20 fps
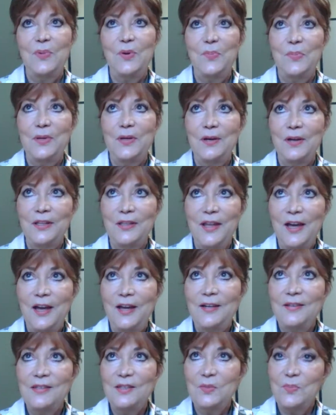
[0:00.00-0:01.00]
but beyond
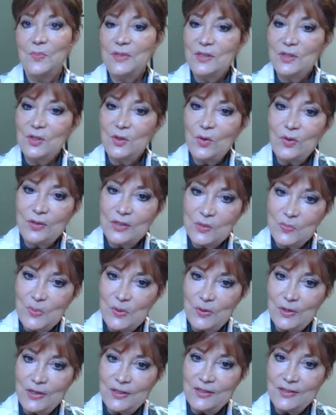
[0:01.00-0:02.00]
that, it's a mystical
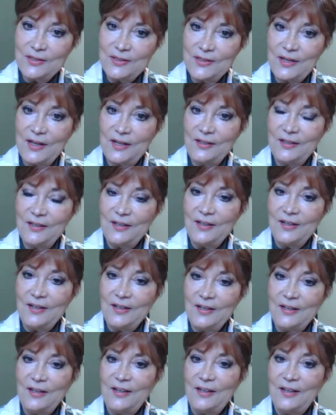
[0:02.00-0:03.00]
experience that
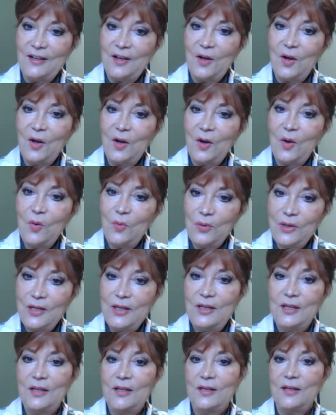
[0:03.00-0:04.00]

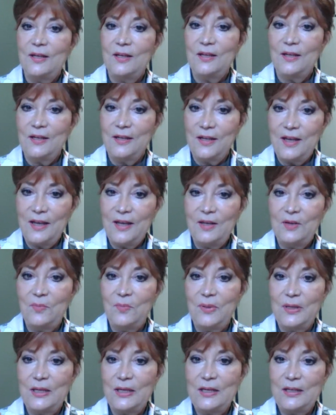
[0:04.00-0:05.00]
only can
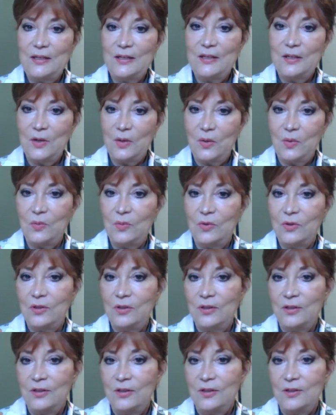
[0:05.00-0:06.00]
be known
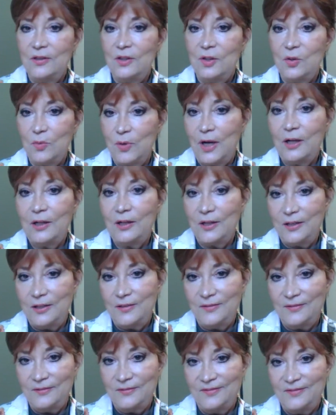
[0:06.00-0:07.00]

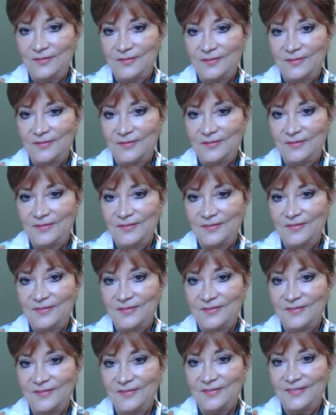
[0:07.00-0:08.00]
directly.
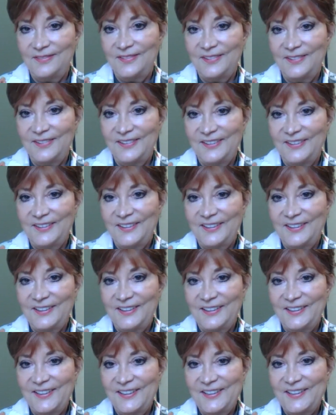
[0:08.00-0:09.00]

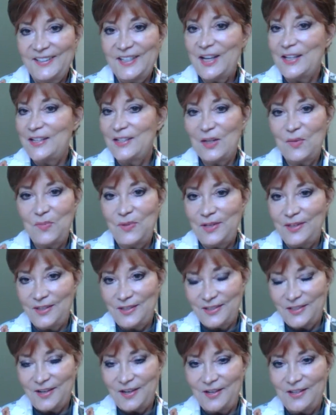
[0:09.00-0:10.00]
It's not something
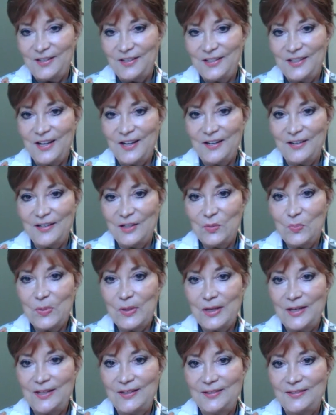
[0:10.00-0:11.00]
that science can
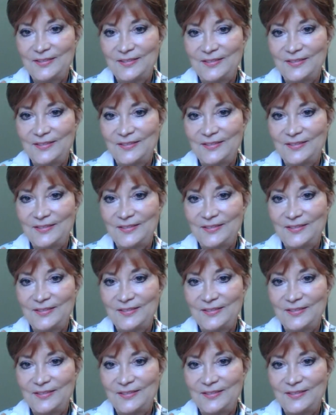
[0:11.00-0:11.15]
explain.